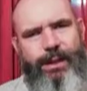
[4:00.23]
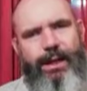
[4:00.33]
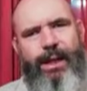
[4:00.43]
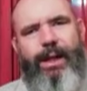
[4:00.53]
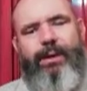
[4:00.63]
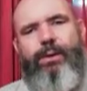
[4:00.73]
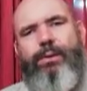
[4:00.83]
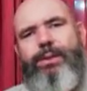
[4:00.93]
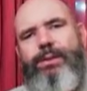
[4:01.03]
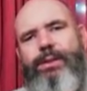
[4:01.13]
and
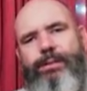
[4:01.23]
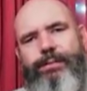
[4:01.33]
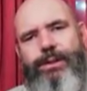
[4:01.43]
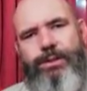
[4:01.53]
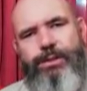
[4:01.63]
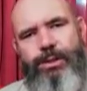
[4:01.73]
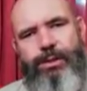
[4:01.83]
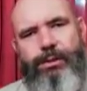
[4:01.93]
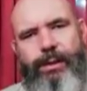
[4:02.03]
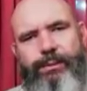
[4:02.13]
according to the official
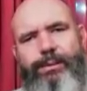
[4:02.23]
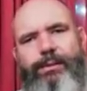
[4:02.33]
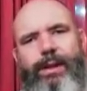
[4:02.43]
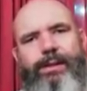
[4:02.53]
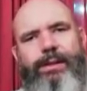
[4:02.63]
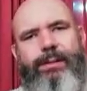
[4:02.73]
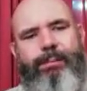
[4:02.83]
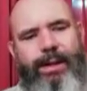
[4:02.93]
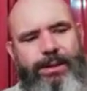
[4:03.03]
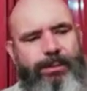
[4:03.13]
story, it was found in the
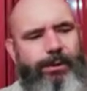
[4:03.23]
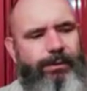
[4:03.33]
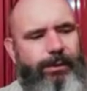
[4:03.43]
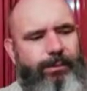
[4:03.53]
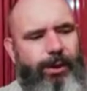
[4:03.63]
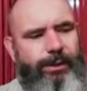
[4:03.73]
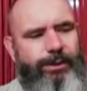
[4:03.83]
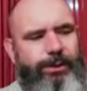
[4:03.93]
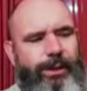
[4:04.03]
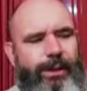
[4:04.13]
basement of a
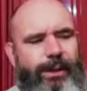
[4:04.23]
monastery.